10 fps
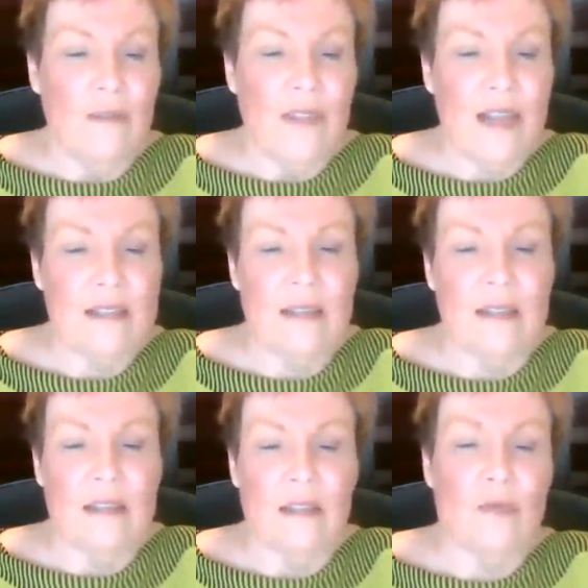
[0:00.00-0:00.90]
That's
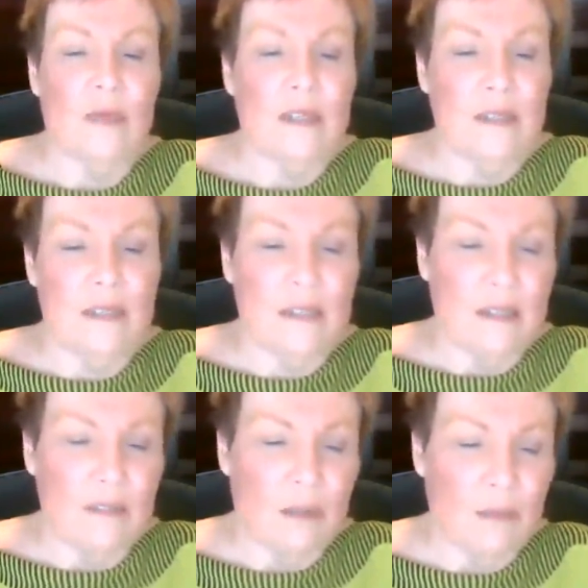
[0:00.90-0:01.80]
Lynn Twist
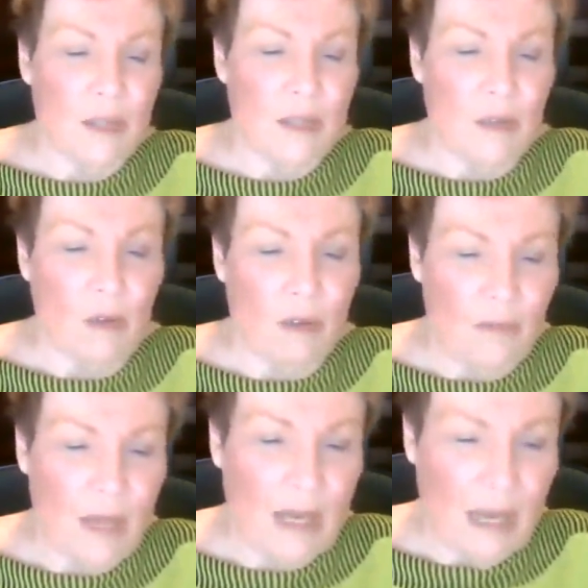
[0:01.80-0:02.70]
from The Soul of
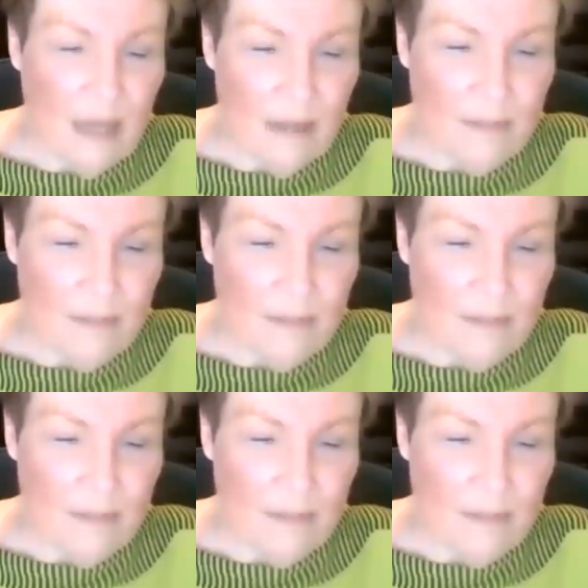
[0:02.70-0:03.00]
Money.